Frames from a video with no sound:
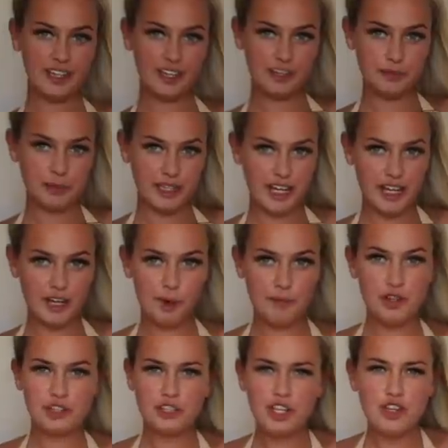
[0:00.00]
next bikini. I'm
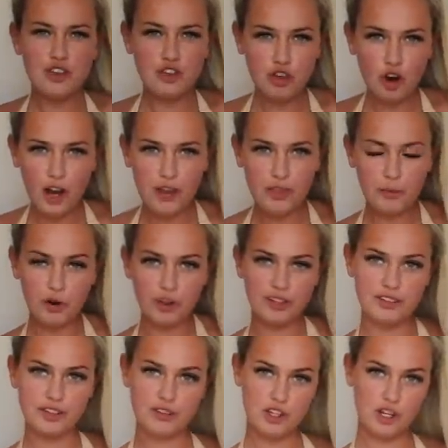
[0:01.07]
just going to try them on
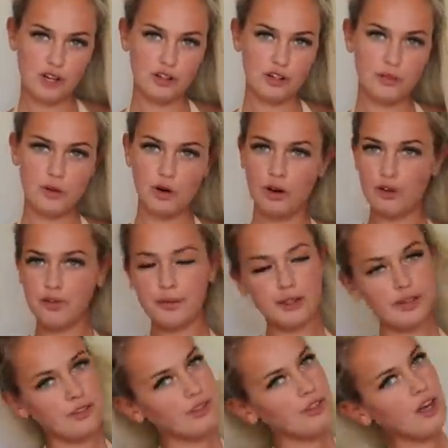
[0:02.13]
instead of showing you them off,
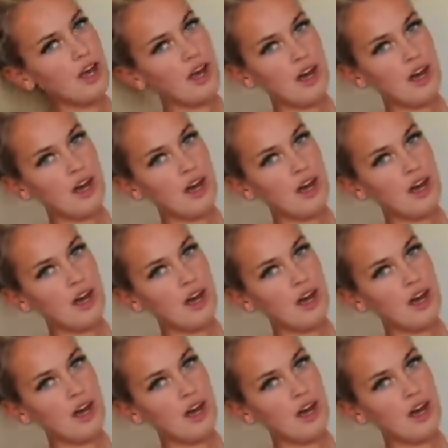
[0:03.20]
because